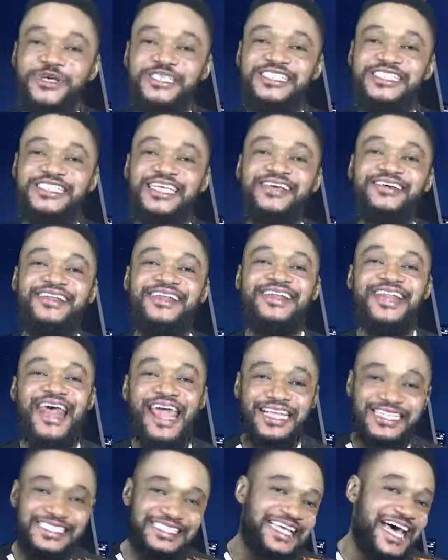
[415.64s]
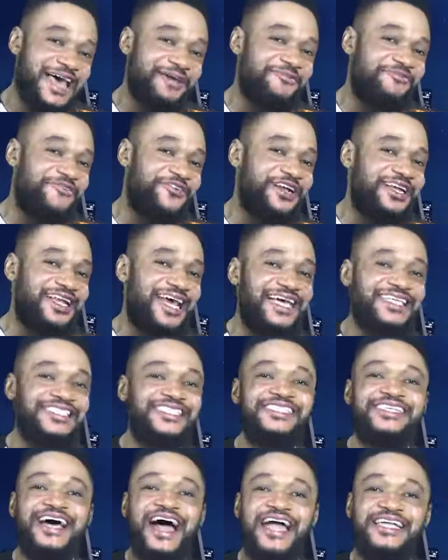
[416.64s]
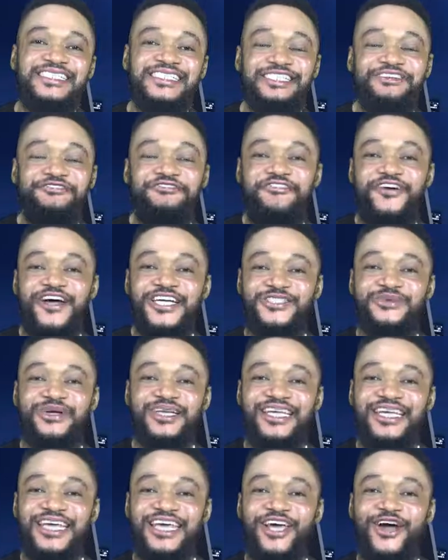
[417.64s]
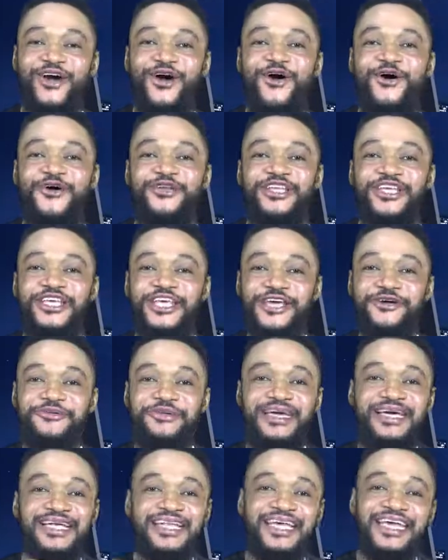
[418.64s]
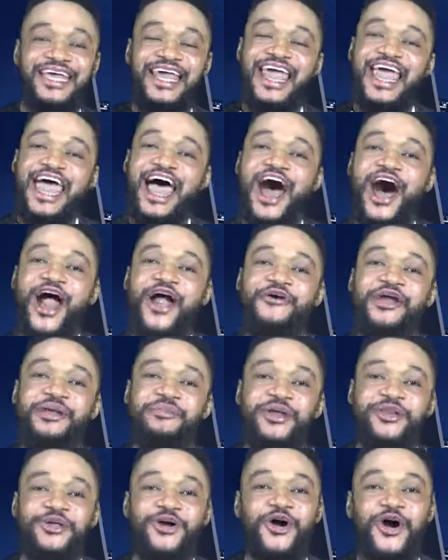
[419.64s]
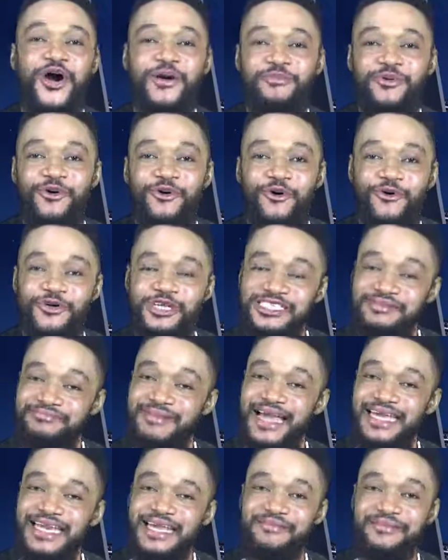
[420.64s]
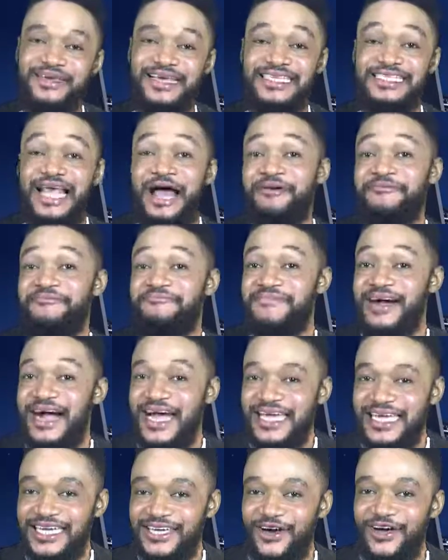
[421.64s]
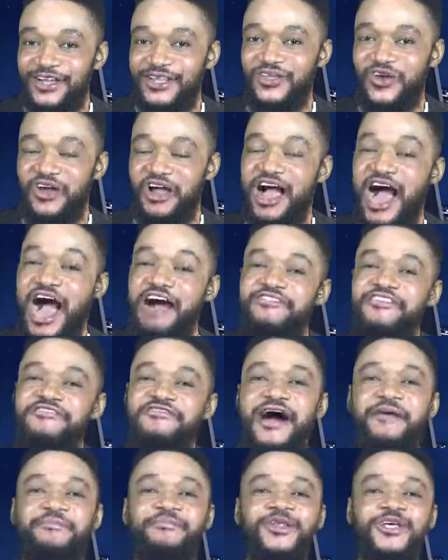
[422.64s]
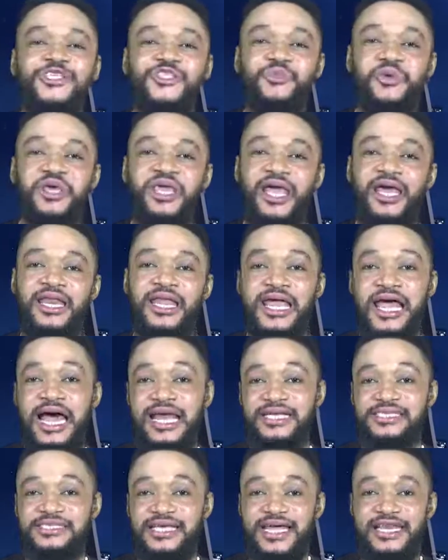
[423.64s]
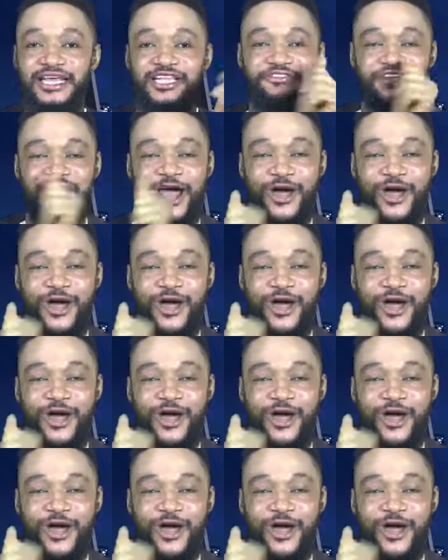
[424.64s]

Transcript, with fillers: we'll see you next time for another exciting and fresh one here on E Weekly. I remain your humble host. My name is Michael Young. Have a fabulous weekend, and I sign out for